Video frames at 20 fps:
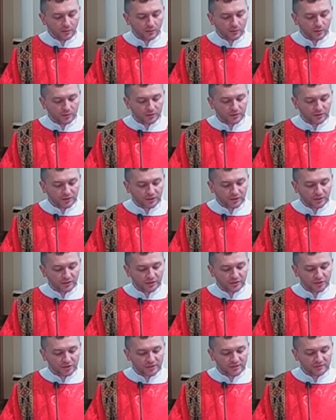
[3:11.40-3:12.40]
What
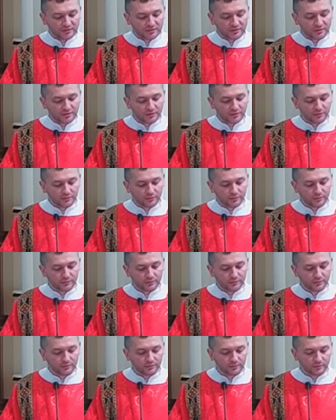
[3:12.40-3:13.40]
did Jesus do?
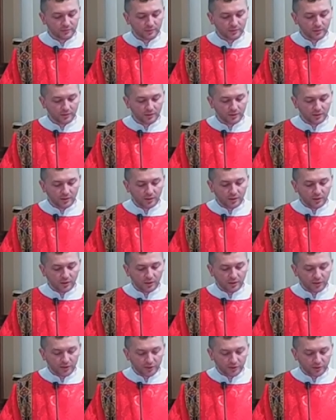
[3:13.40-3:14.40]

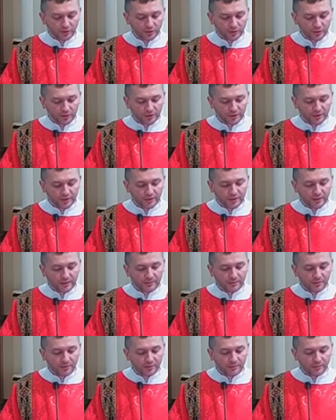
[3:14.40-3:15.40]
He ordered
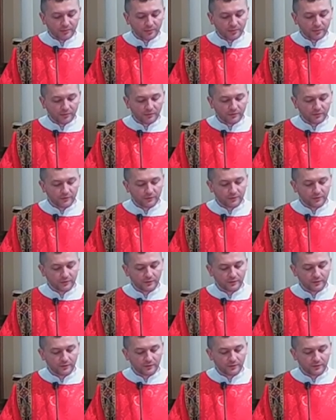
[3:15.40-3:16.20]
them removed.